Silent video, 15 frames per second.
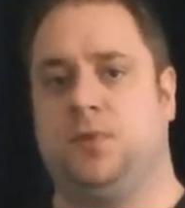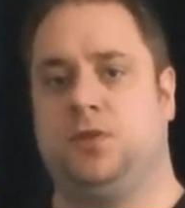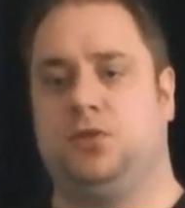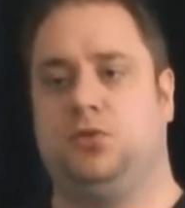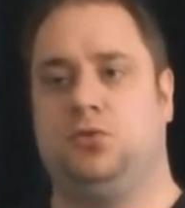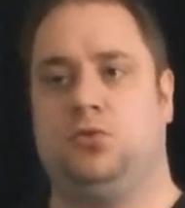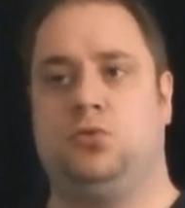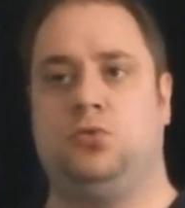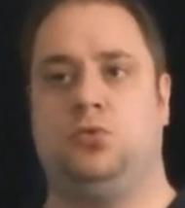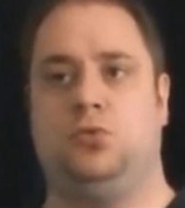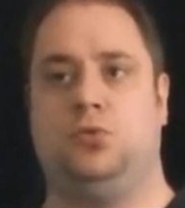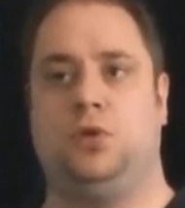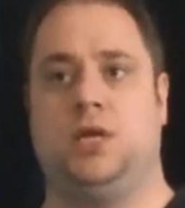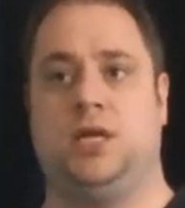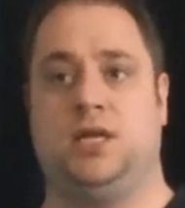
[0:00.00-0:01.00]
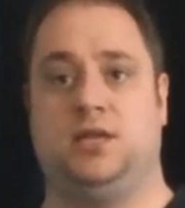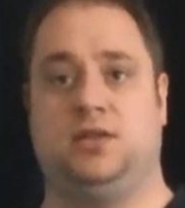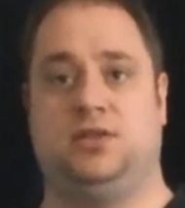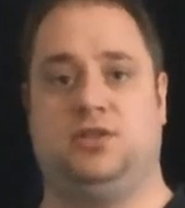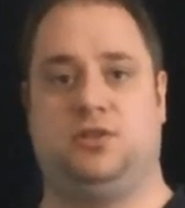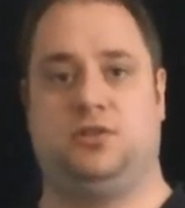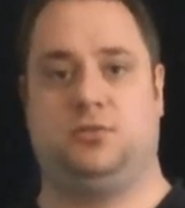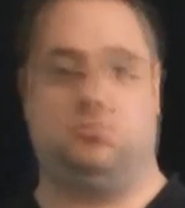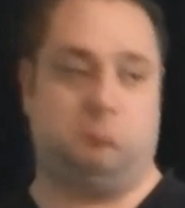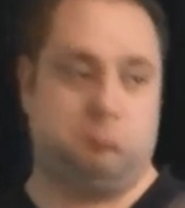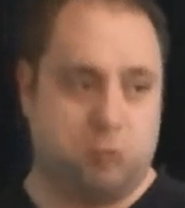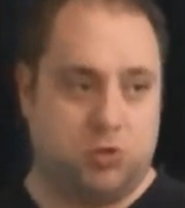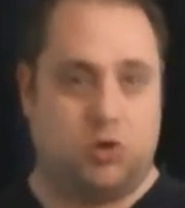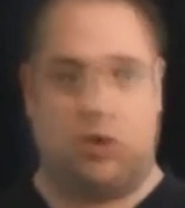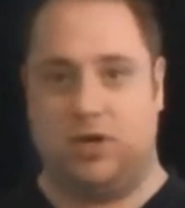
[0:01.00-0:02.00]
to his
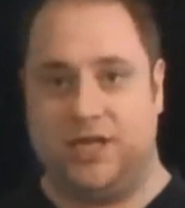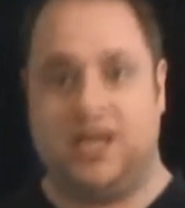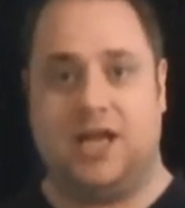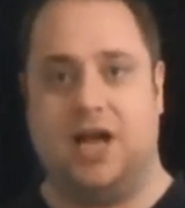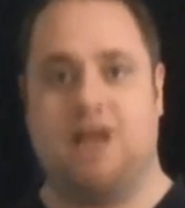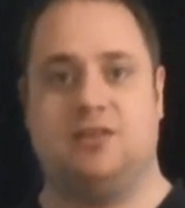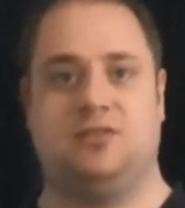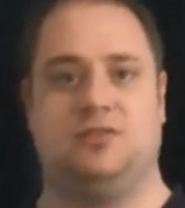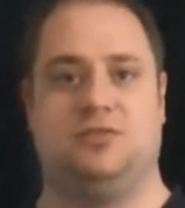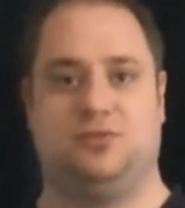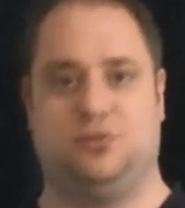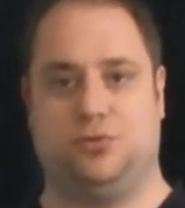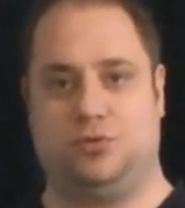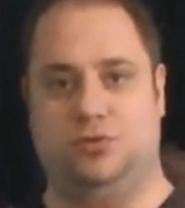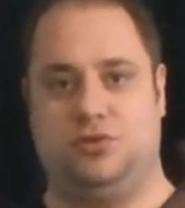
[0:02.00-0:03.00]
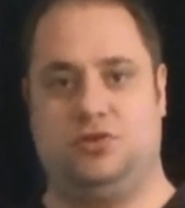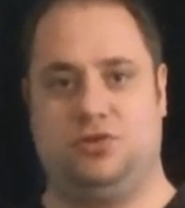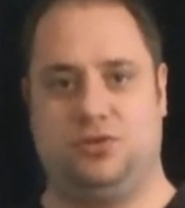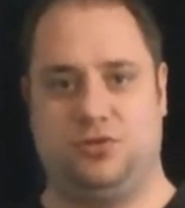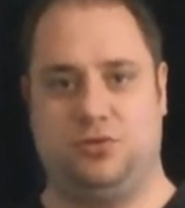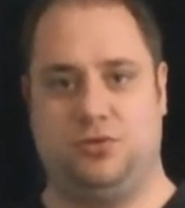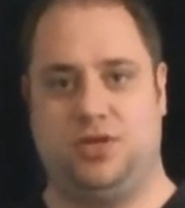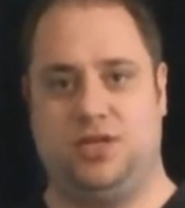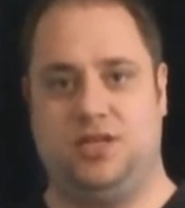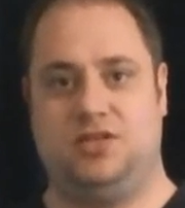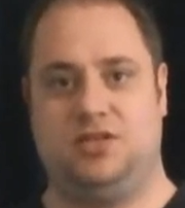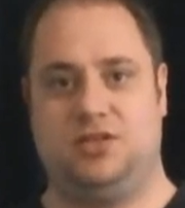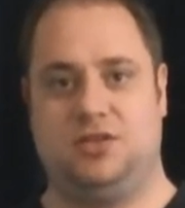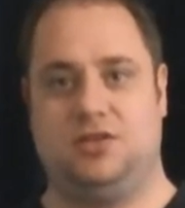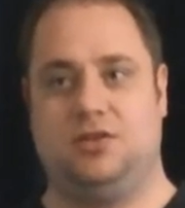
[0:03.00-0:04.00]
colleagues, to, to
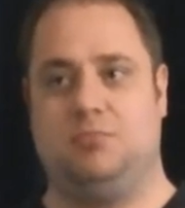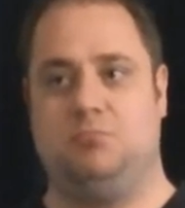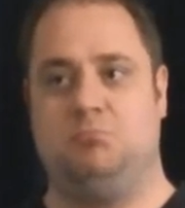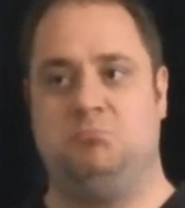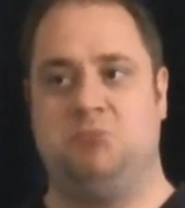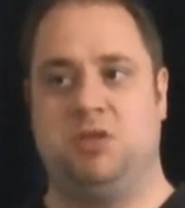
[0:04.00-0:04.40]
his um,